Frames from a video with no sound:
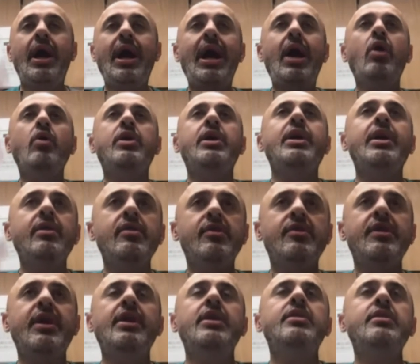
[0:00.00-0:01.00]
How can
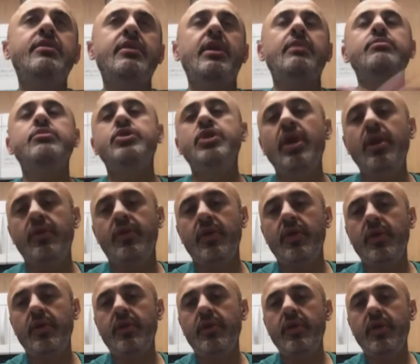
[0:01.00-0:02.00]
Satan tempt
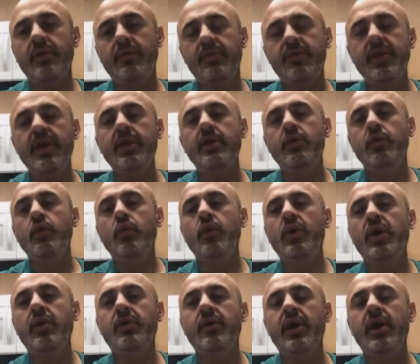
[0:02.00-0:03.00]
Jesus if Satan knew
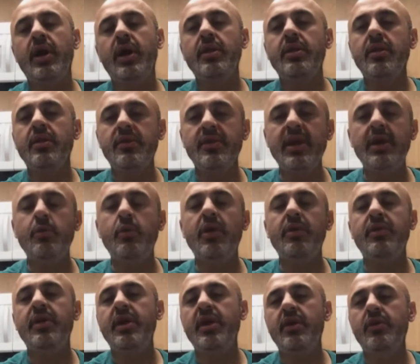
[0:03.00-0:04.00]
he's God? The same way
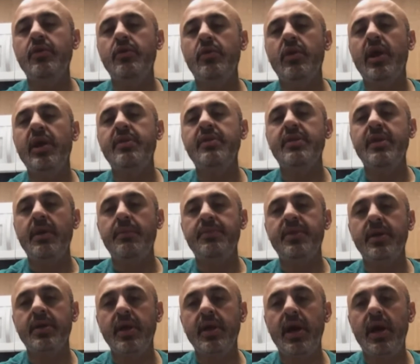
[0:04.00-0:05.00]
the Israelites
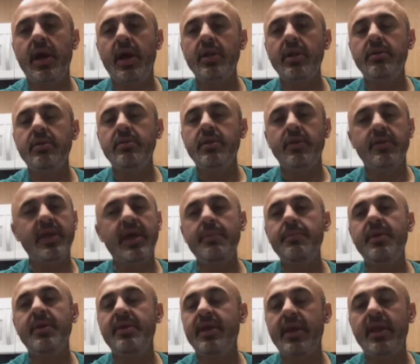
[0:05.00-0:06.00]
tempted God. Does
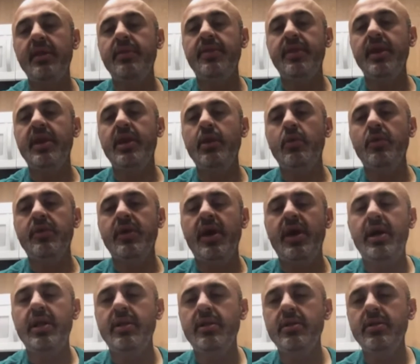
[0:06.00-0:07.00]
that mean they didn't think he was
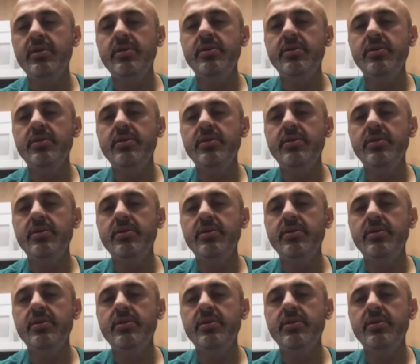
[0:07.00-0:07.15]
God?